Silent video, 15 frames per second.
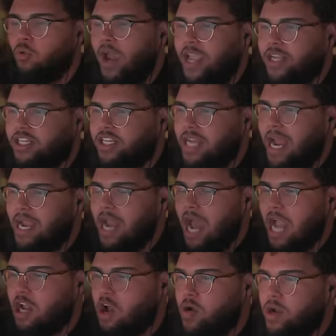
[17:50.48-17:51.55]
Wait, should I
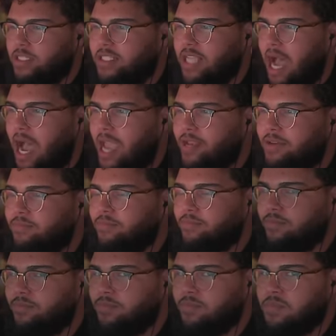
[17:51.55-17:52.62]
not go inside?
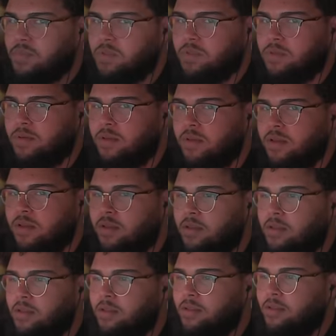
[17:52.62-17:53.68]
I don't think you uh,
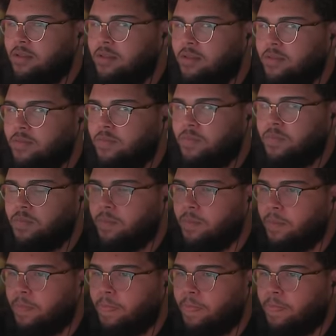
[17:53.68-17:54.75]
should. Uh, no, go ahead.
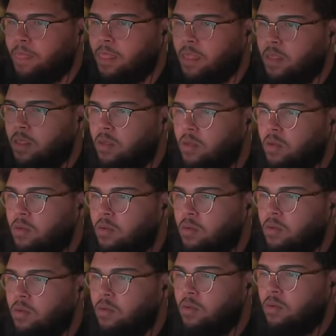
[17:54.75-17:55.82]
Go inside. Yeah, go
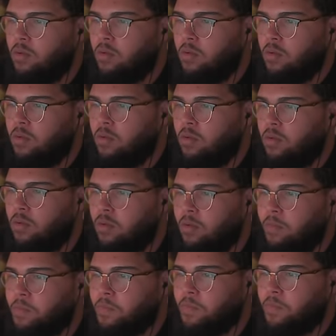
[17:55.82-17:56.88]
inside.
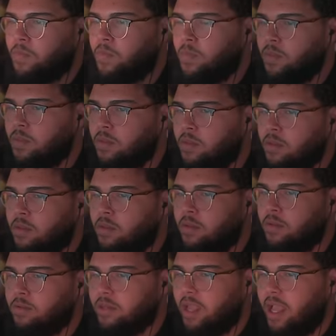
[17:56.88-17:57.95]
Help.
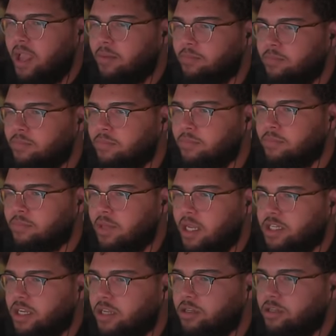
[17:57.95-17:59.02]
Go inside. Damn. That
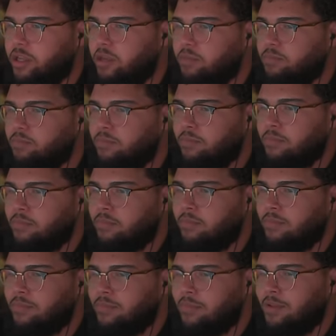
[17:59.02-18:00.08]
should look deep. Go
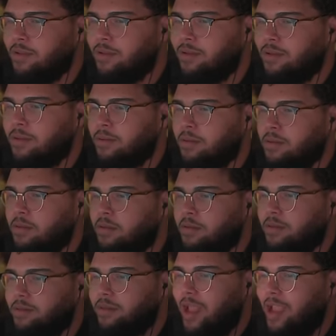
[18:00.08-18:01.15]
ahead. Waiting
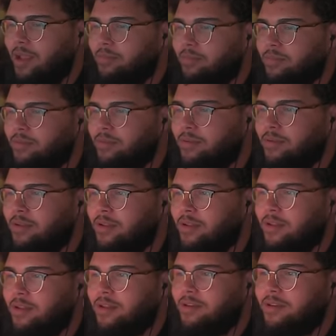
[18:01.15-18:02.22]
in Damn. the water.
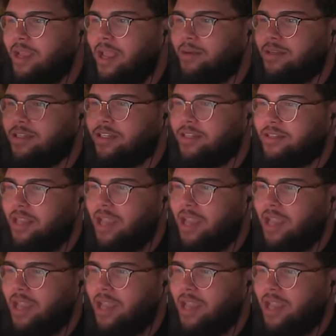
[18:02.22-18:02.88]
Damn, that should look deep.